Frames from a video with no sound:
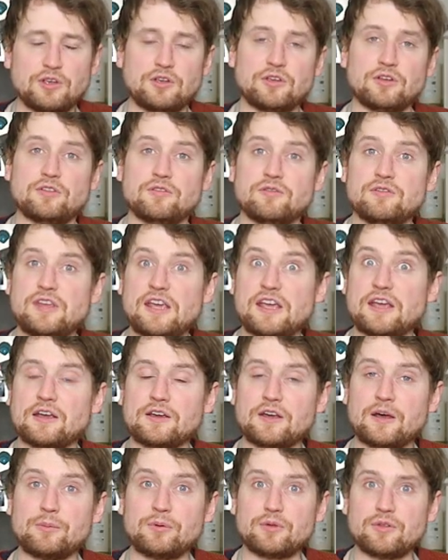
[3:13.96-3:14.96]
You can take a
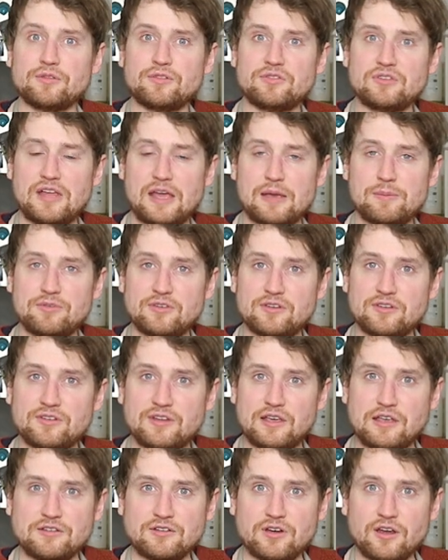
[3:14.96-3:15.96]
couple of steps
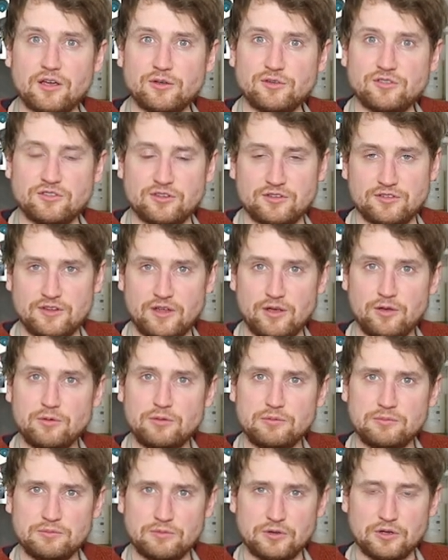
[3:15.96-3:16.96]
inside your house just
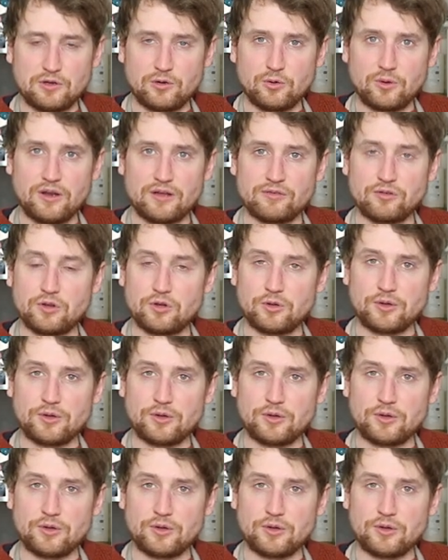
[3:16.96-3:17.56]
now, like go and have a